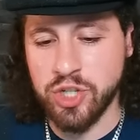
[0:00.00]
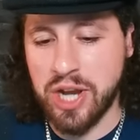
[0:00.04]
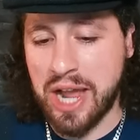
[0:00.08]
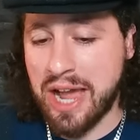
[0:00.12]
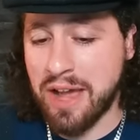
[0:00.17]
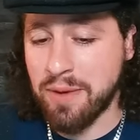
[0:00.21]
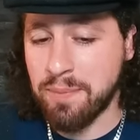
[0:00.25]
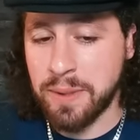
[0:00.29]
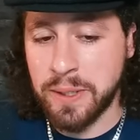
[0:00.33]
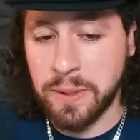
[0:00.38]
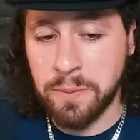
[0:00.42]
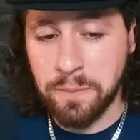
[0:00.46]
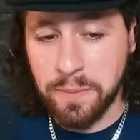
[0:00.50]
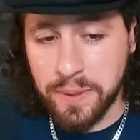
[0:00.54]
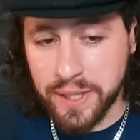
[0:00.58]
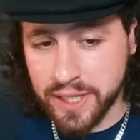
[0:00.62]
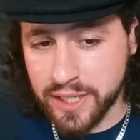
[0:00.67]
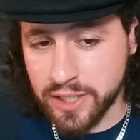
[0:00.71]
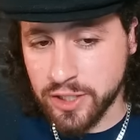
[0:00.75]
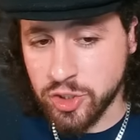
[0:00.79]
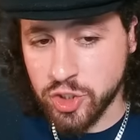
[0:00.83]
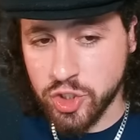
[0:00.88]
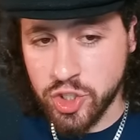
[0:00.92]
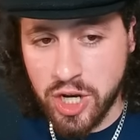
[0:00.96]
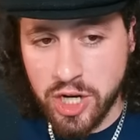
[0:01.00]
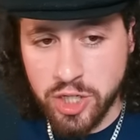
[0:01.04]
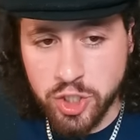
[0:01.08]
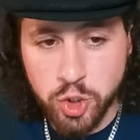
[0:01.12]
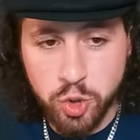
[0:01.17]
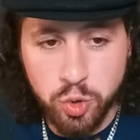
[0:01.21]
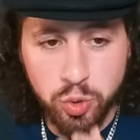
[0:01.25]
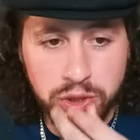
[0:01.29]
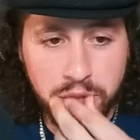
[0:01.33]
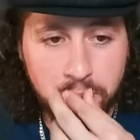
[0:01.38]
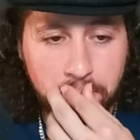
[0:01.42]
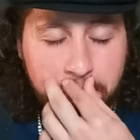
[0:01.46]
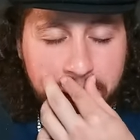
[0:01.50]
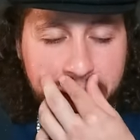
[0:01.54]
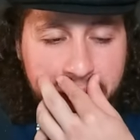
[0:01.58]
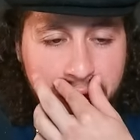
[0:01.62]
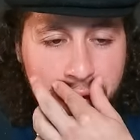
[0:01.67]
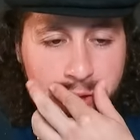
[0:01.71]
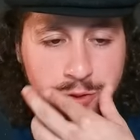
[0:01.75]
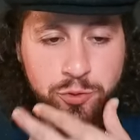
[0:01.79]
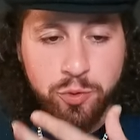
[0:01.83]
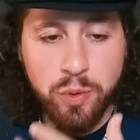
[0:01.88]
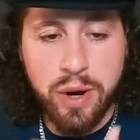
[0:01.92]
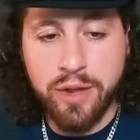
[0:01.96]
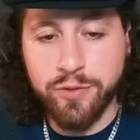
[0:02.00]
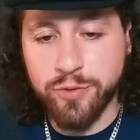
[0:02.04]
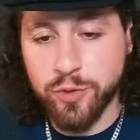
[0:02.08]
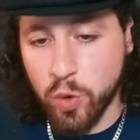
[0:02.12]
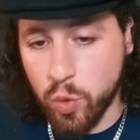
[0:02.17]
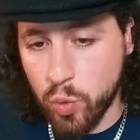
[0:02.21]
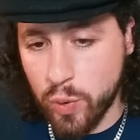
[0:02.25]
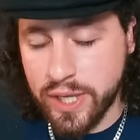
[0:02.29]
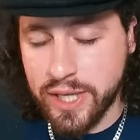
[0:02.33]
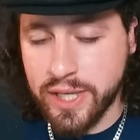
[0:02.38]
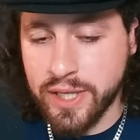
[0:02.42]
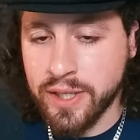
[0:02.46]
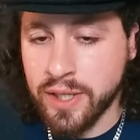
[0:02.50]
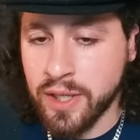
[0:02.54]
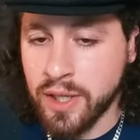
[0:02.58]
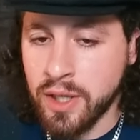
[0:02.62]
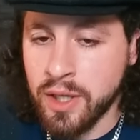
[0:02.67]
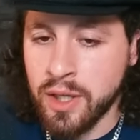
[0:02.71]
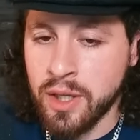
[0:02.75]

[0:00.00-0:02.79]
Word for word: I've been picking Josh Culibao throughout the week.